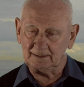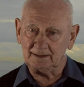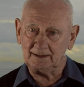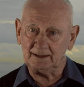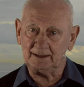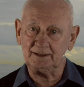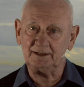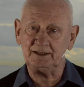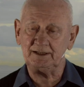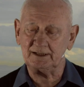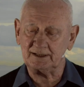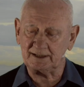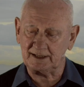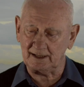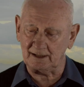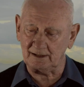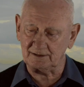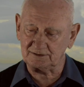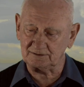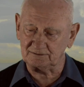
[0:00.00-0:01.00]
In the
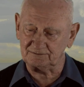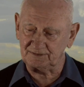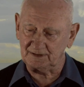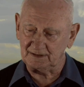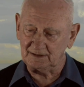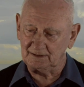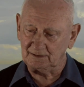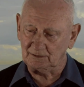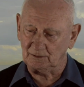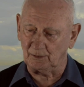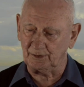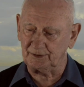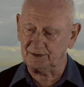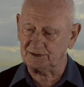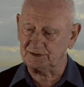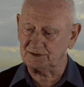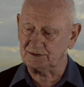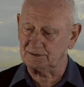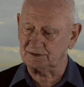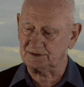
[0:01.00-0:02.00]
account of
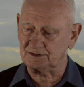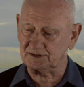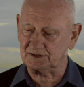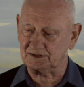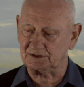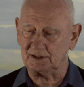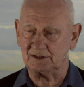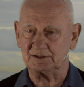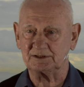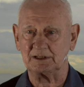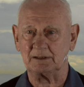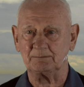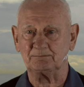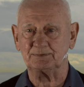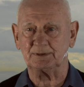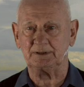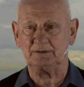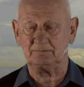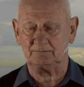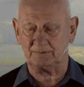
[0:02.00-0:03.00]
Odysseus'
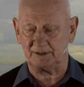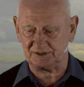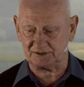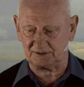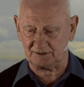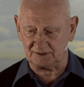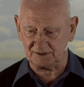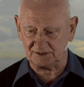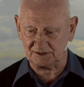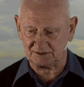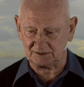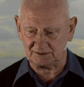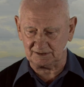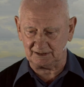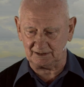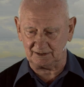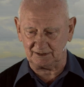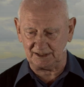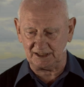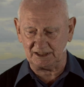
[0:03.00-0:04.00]
temporary residence
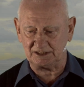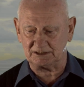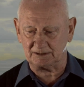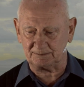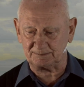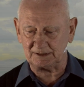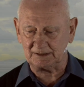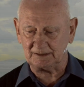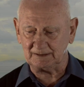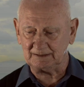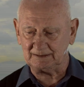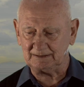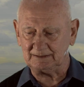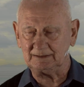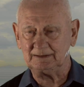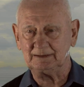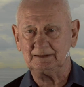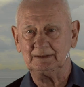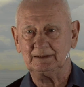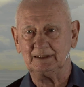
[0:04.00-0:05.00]
in Egypt,
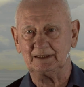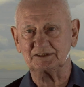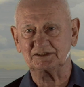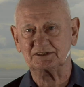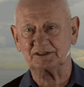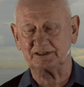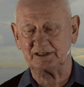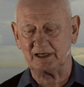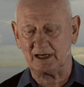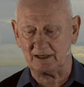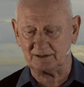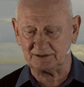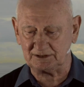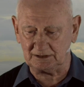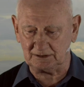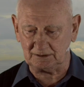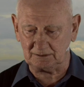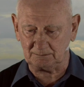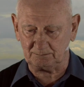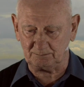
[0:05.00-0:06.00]
as set out
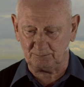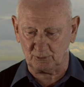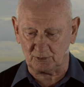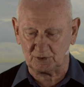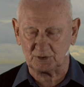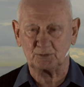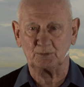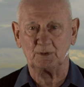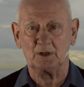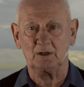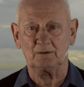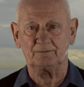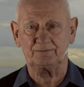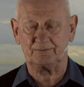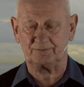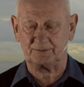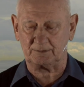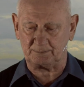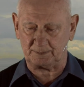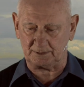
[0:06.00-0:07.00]
in Book 12
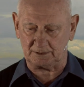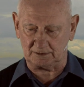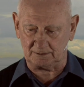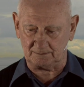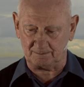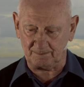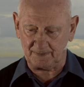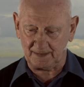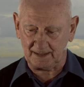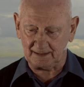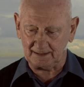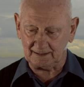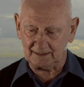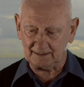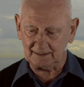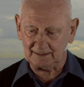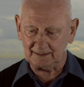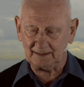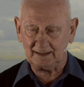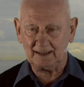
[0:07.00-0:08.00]
of the poem,
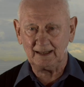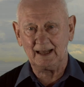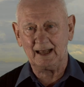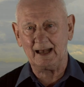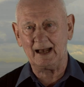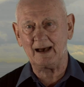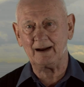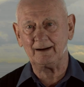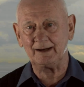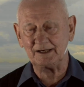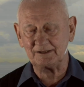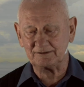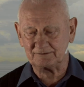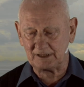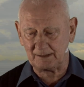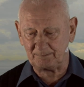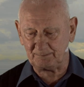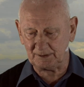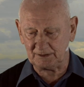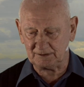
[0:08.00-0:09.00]
our
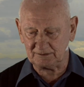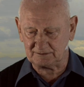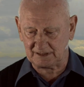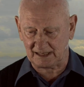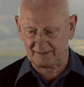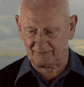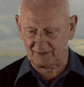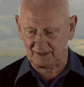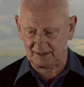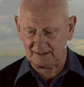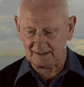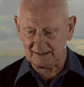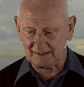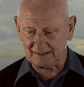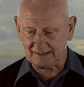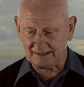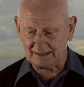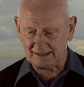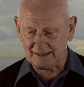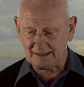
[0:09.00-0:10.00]
intrepid traveller
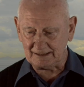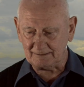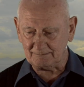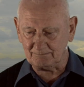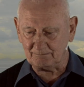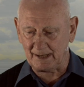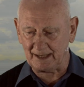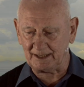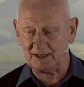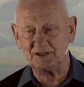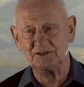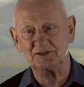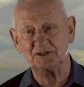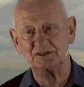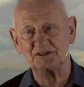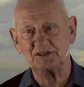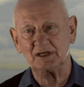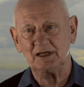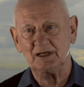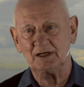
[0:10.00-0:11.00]

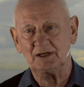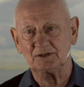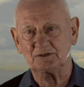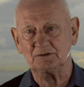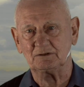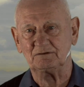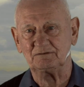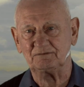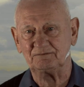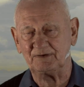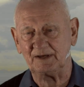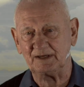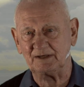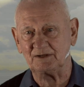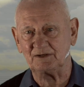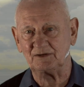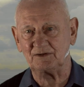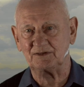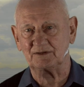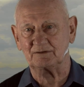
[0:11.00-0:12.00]
manages to
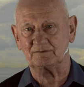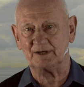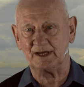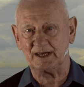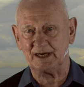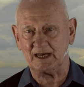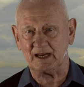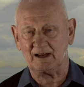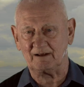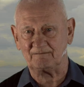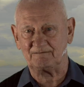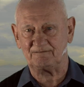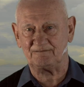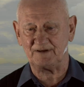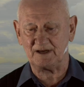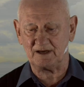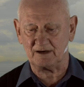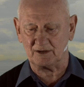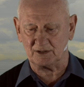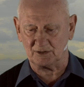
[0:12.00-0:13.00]
offend the reigning
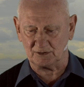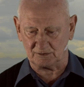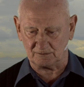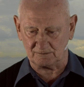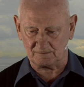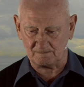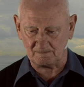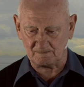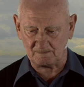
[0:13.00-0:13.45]
pharaoh